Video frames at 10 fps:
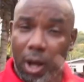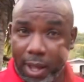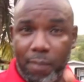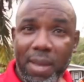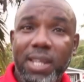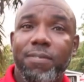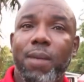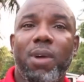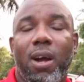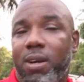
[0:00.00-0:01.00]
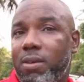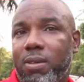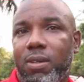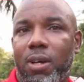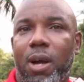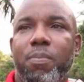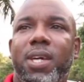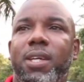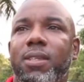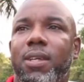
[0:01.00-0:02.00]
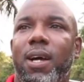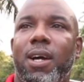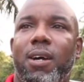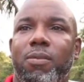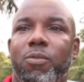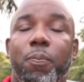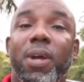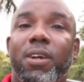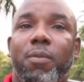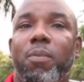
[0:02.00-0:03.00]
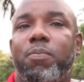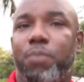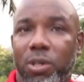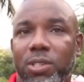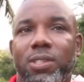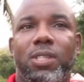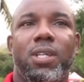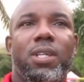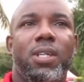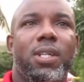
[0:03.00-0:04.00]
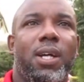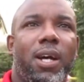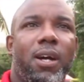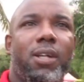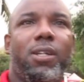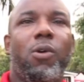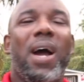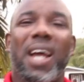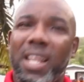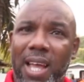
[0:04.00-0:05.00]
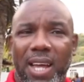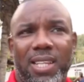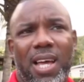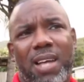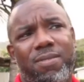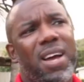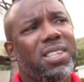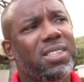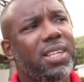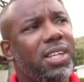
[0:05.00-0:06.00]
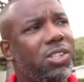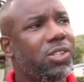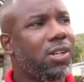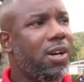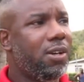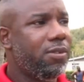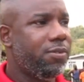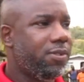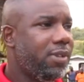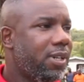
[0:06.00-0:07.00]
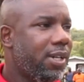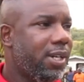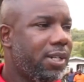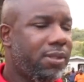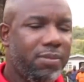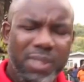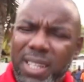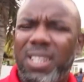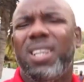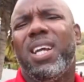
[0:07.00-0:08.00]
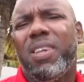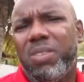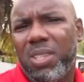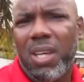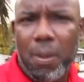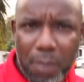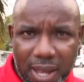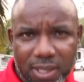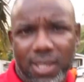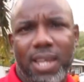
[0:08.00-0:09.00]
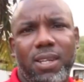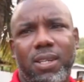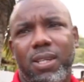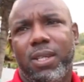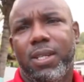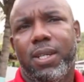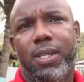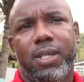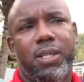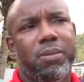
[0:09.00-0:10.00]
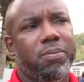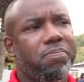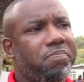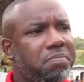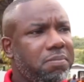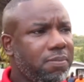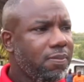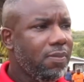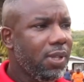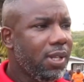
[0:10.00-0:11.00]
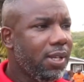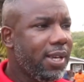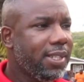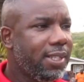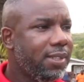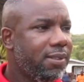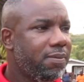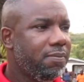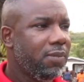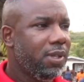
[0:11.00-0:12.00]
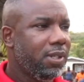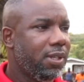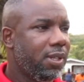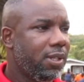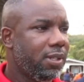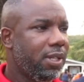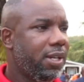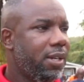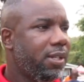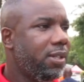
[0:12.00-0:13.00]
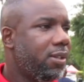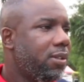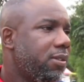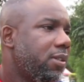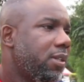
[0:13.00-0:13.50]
and many of them are are being um, repaired. Um, persons are now at, at advanced stage of um, getting their lives back together, um, getting the you know